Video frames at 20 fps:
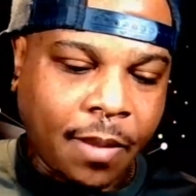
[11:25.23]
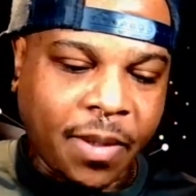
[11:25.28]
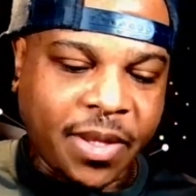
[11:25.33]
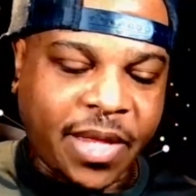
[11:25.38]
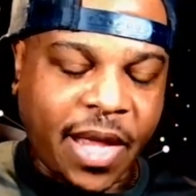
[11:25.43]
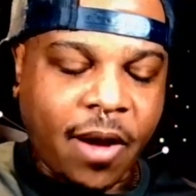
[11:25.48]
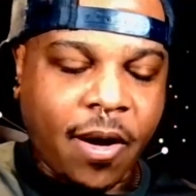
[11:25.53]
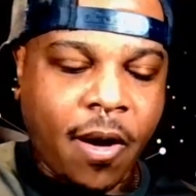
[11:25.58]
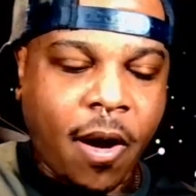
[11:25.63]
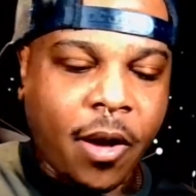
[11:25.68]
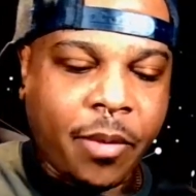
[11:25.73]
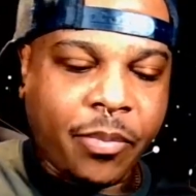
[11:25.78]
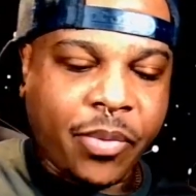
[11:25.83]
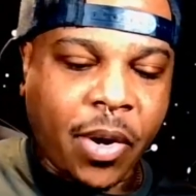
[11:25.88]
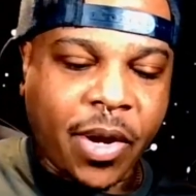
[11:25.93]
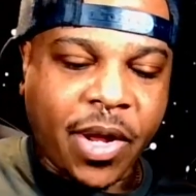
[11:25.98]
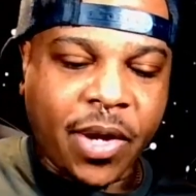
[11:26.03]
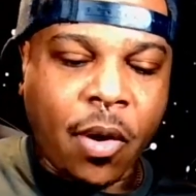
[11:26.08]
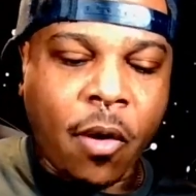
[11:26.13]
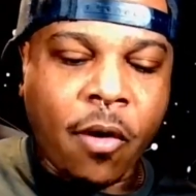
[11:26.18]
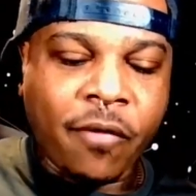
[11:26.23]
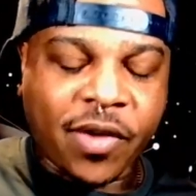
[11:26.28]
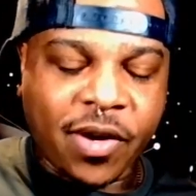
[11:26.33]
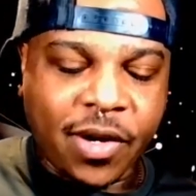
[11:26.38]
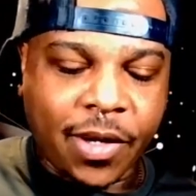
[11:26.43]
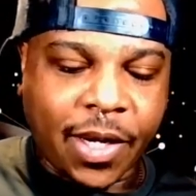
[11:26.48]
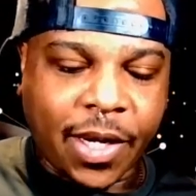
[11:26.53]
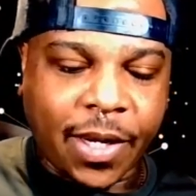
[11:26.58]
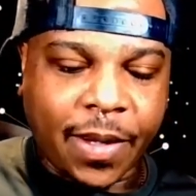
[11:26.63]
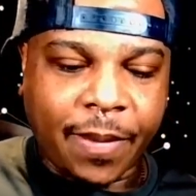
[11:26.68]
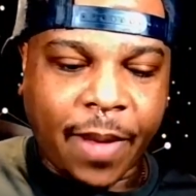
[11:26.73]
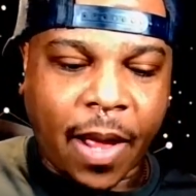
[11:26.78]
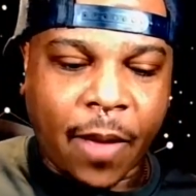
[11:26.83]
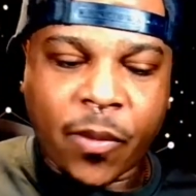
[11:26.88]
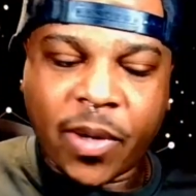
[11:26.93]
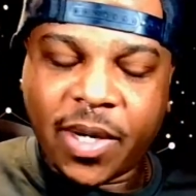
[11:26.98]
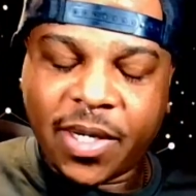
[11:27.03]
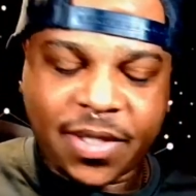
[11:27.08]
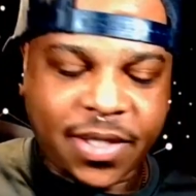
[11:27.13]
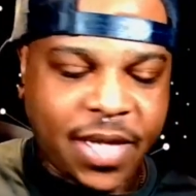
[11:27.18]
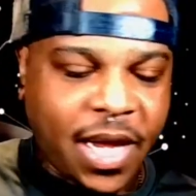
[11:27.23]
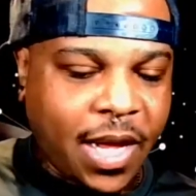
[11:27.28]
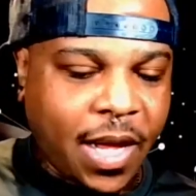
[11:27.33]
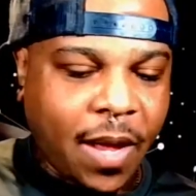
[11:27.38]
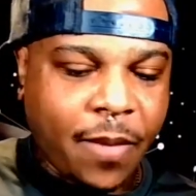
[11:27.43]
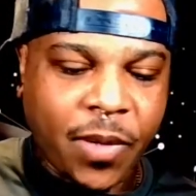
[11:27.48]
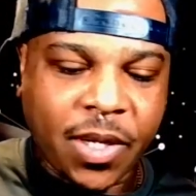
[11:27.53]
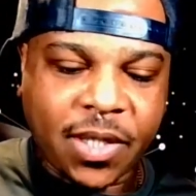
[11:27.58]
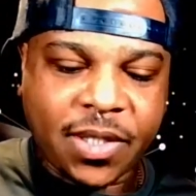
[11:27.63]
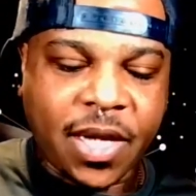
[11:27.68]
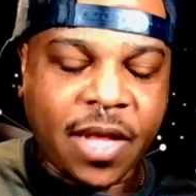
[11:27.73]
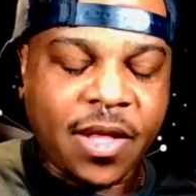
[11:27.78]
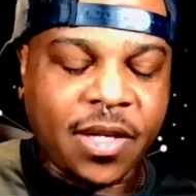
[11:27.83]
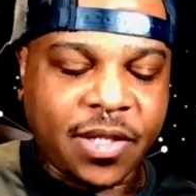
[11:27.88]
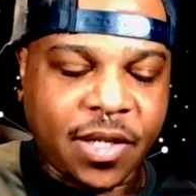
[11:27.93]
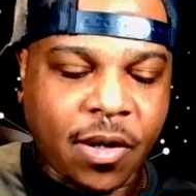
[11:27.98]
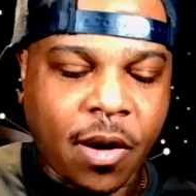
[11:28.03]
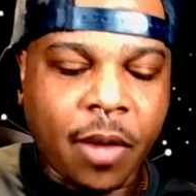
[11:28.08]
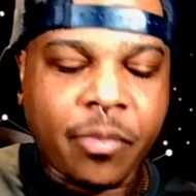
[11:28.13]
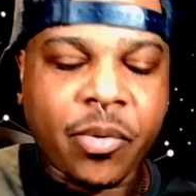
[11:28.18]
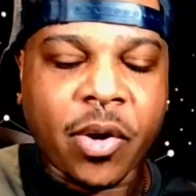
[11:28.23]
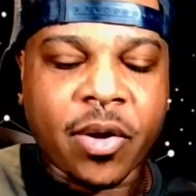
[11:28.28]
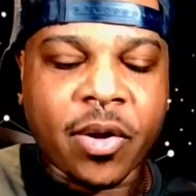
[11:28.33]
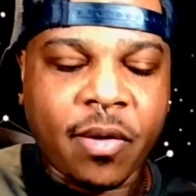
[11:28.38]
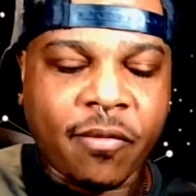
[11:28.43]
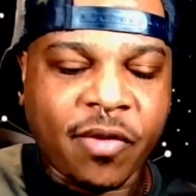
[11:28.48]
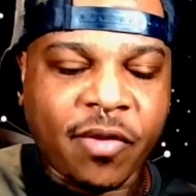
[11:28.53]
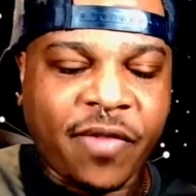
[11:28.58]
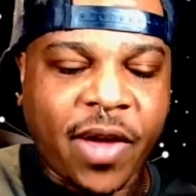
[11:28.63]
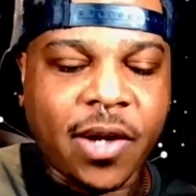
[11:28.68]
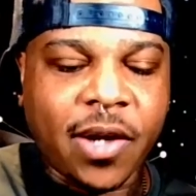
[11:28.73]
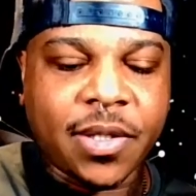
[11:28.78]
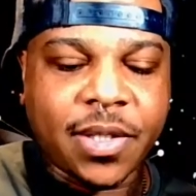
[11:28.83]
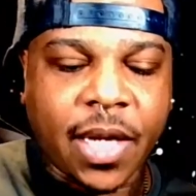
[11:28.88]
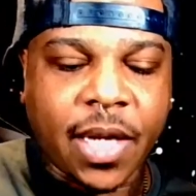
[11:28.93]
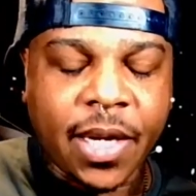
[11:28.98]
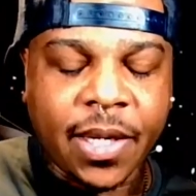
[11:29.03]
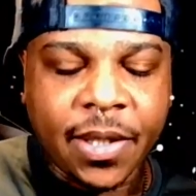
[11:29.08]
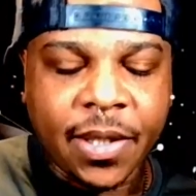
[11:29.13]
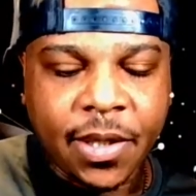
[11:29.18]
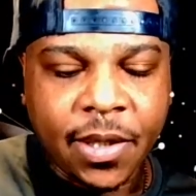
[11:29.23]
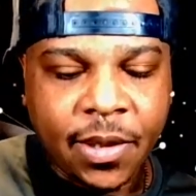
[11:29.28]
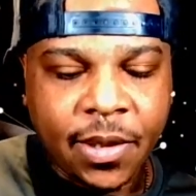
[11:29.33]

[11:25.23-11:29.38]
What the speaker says: But they are heartbroken over. I'm going to say this. They're heartbroken over fire sign.